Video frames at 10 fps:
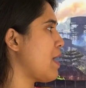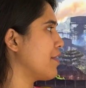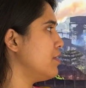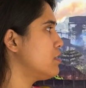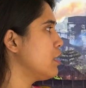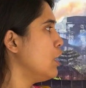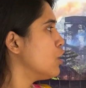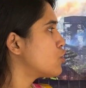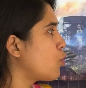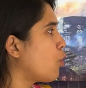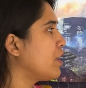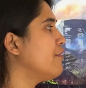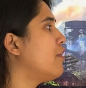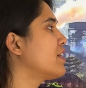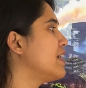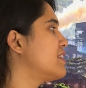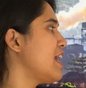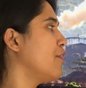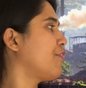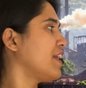panels slowly worked
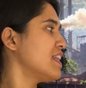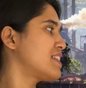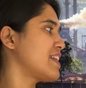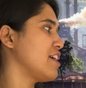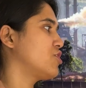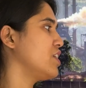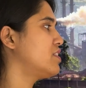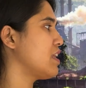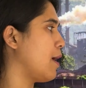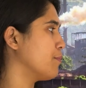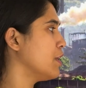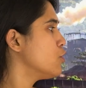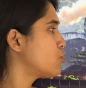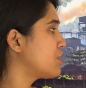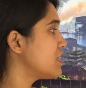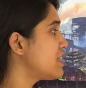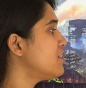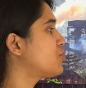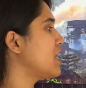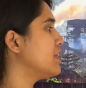itself free and stretched its arm. So this
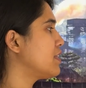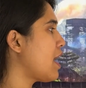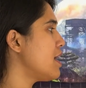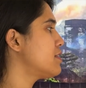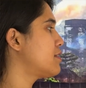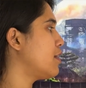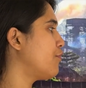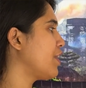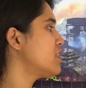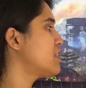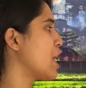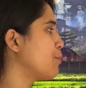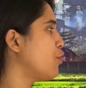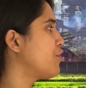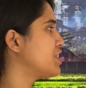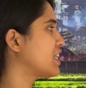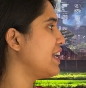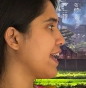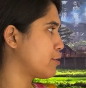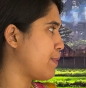is Chandra's surface
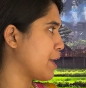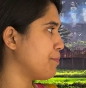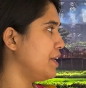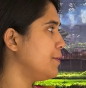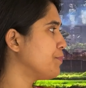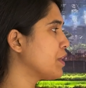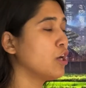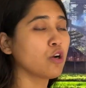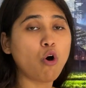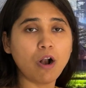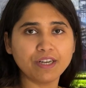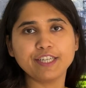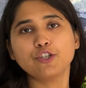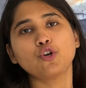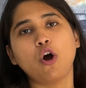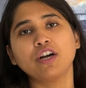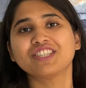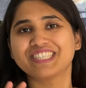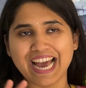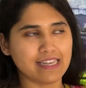thermophysical experiment, called in short
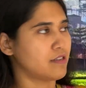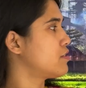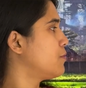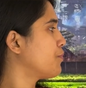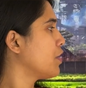CHEST.